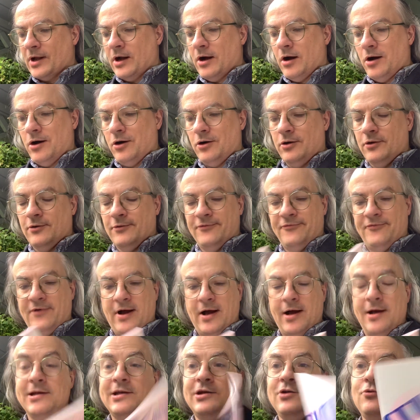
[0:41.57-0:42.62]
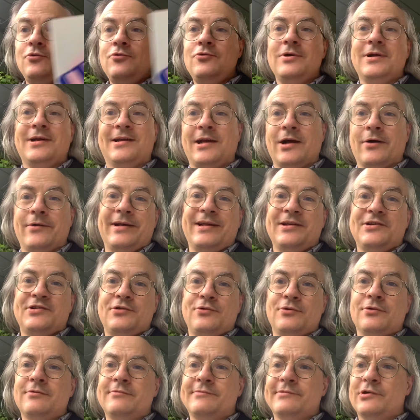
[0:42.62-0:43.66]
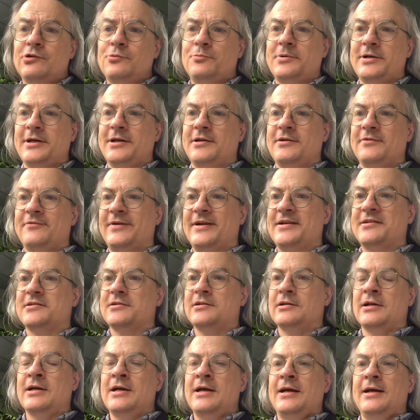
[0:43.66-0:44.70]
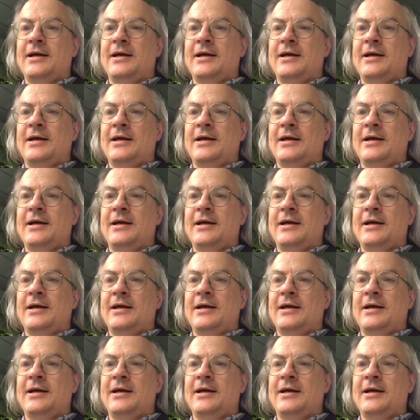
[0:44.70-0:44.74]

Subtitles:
of you going to a role-playing convention,